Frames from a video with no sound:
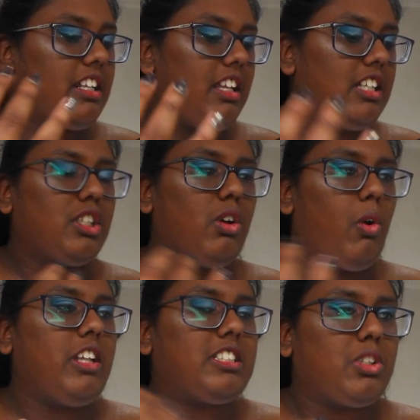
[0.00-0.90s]

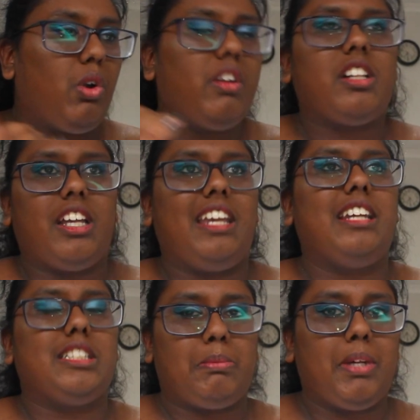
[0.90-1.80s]
it's sort of clicking
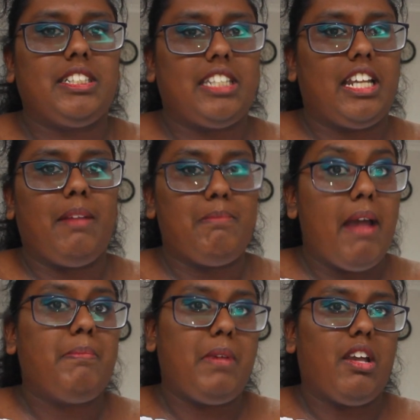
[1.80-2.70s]
into place that it
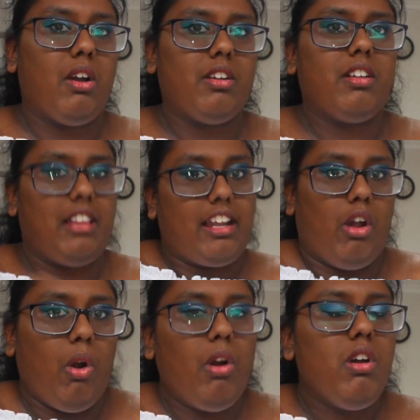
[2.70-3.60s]
might be like
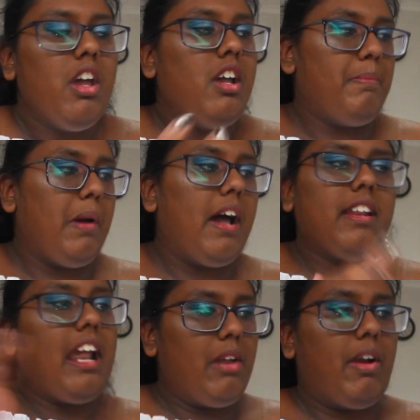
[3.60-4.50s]
her. But
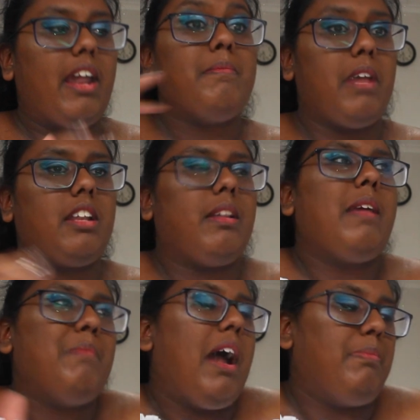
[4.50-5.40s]
anyway,
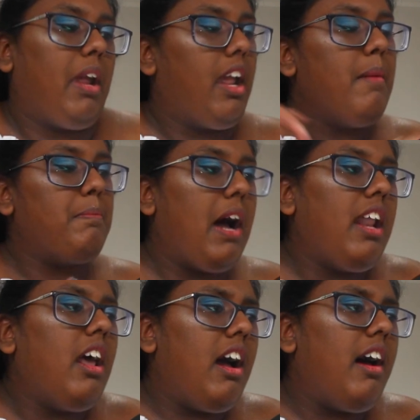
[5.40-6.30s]
it might be.
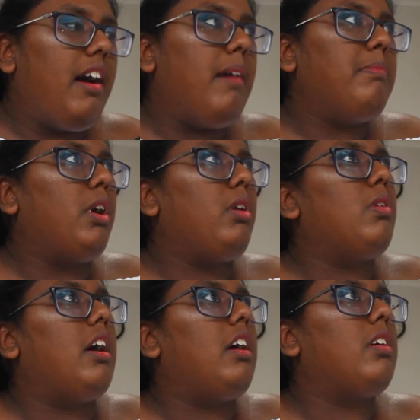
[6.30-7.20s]
But
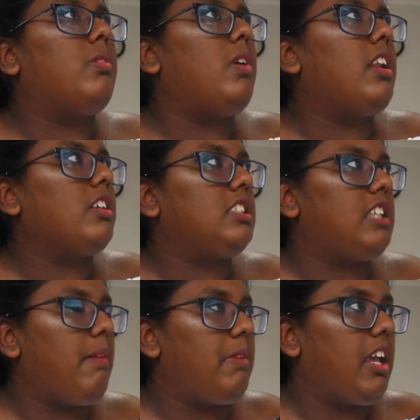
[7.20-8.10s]
what else is
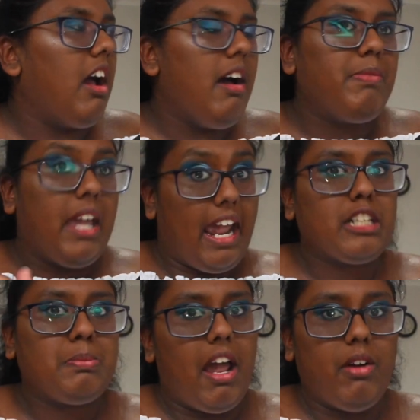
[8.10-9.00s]
happening? The
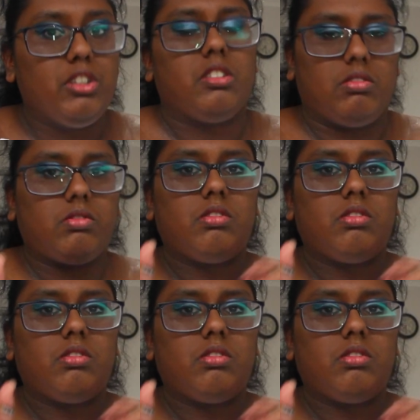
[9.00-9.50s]
Hex powers.